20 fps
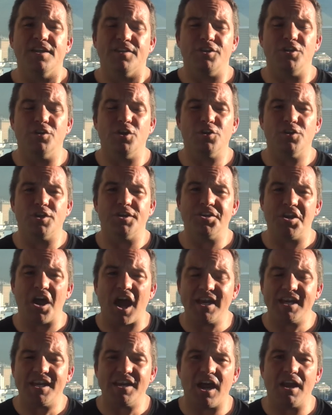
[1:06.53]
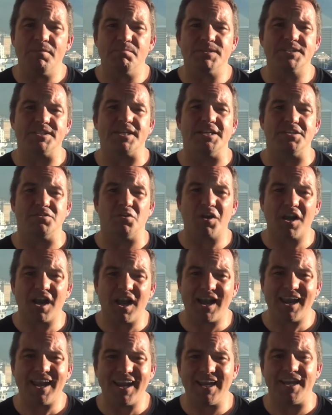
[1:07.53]
You know, the 99% are
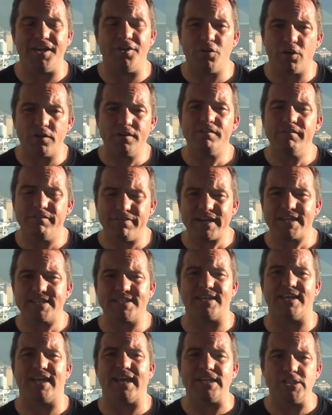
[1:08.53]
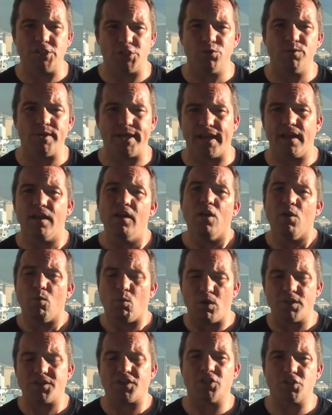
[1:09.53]
clearly not investing and doing
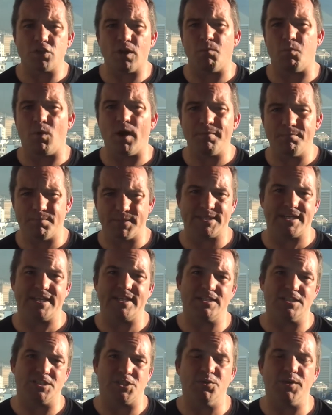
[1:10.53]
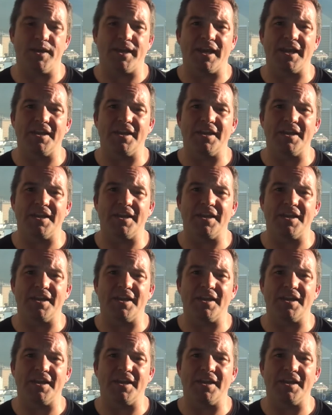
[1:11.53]
what the top 1% are doing.